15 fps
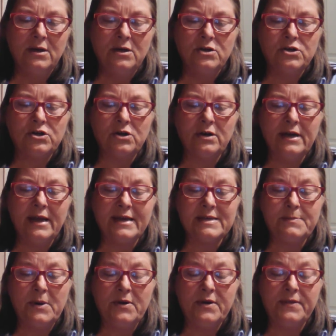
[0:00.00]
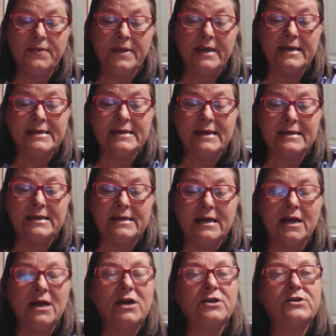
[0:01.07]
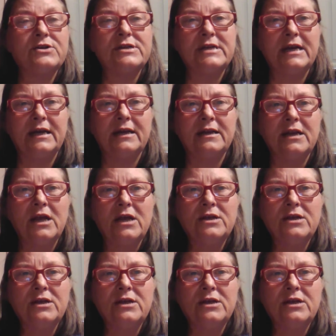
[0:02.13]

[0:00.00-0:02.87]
Surely I spoke of things I did not understand,